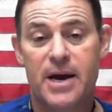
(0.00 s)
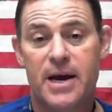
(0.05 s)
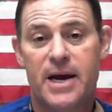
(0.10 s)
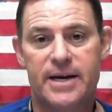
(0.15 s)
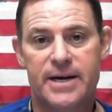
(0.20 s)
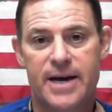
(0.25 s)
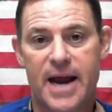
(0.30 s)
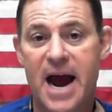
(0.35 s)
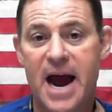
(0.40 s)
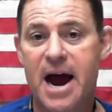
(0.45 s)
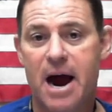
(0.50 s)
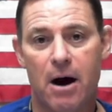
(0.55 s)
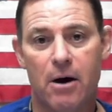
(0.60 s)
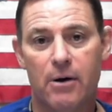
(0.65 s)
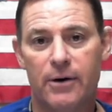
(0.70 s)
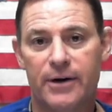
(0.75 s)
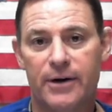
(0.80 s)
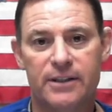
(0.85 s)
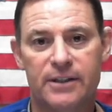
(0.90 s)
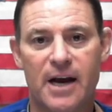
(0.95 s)
And now
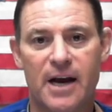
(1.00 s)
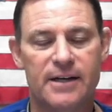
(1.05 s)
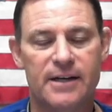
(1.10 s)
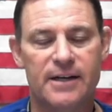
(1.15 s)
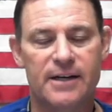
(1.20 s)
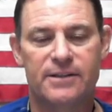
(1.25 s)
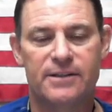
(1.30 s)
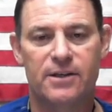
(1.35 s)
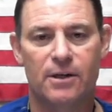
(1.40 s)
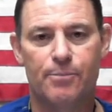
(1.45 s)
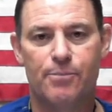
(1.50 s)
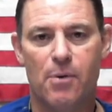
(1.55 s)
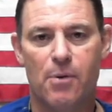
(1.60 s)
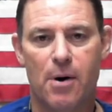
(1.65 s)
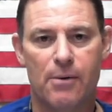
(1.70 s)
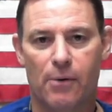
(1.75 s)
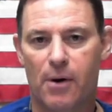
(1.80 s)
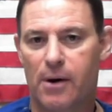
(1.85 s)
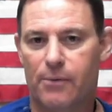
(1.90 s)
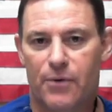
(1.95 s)
it's gotten to the point
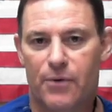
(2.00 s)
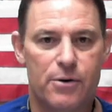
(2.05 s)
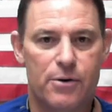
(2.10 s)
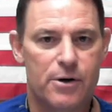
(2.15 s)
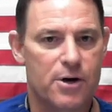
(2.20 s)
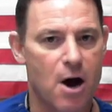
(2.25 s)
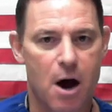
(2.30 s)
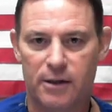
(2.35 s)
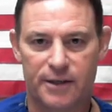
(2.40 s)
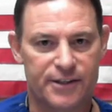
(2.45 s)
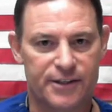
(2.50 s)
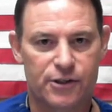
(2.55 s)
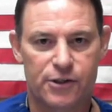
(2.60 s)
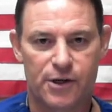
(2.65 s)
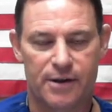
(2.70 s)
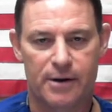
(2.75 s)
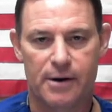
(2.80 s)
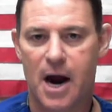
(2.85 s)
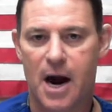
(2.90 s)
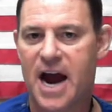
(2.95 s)
where we don't call each
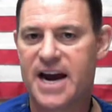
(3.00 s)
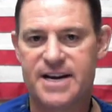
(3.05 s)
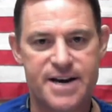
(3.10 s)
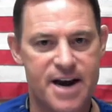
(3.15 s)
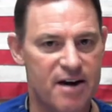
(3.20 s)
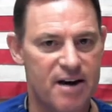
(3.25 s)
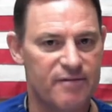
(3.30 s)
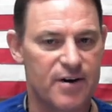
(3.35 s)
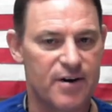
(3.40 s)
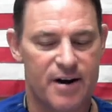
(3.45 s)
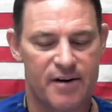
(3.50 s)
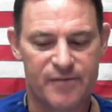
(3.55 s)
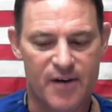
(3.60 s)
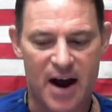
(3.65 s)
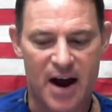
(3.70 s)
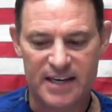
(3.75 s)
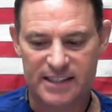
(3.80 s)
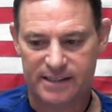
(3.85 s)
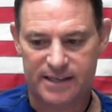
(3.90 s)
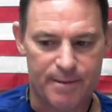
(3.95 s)
other. If
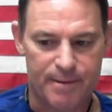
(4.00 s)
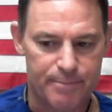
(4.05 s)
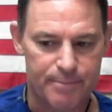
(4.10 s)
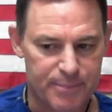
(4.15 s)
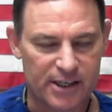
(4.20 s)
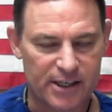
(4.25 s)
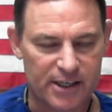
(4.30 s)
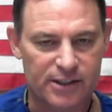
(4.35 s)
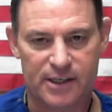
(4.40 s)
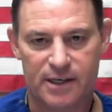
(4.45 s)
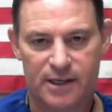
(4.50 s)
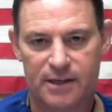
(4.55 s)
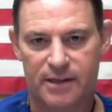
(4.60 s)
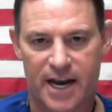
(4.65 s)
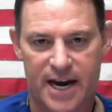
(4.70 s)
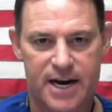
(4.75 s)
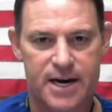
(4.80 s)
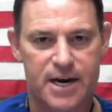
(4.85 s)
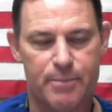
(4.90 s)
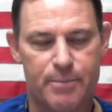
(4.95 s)
I see a patient,
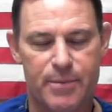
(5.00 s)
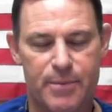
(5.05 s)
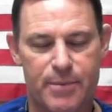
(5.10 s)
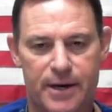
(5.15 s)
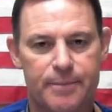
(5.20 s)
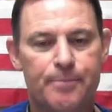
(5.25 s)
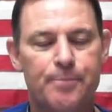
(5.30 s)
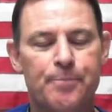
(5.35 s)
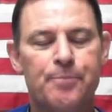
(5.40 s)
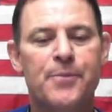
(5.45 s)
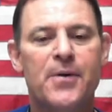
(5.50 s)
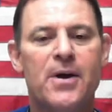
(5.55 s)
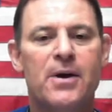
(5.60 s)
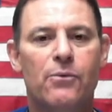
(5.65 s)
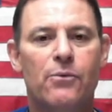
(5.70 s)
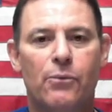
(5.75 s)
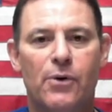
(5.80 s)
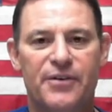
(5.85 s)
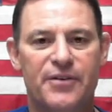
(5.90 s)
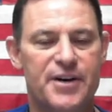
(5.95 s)
they come in
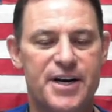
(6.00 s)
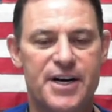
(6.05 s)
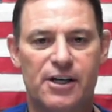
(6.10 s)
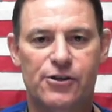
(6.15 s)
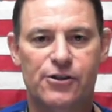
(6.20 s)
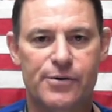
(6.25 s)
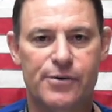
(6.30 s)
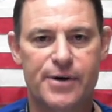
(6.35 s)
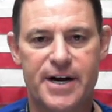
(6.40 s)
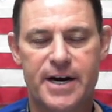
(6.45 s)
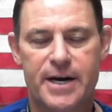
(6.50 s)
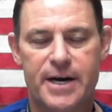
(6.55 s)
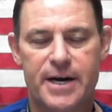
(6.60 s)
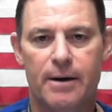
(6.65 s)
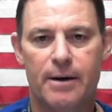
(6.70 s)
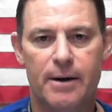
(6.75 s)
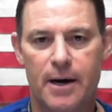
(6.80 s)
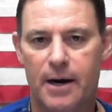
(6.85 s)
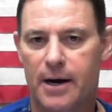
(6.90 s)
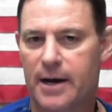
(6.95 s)
with an injury
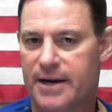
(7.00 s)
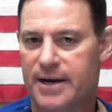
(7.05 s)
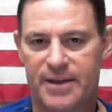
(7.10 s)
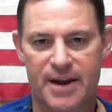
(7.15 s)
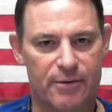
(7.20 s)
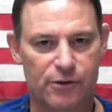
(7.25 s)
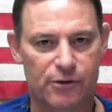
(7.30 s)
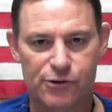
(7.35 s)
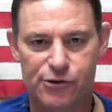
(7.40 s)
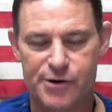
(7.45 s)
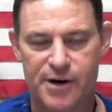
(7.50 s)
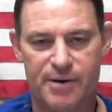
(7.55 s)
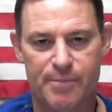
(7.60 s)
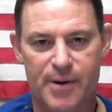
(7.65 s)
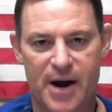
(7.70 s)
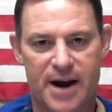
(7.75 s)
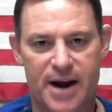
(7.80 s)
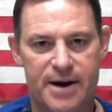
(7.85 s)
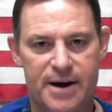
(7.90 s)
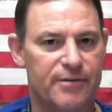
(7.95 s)
and they were treated
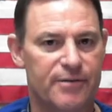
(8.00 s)
by another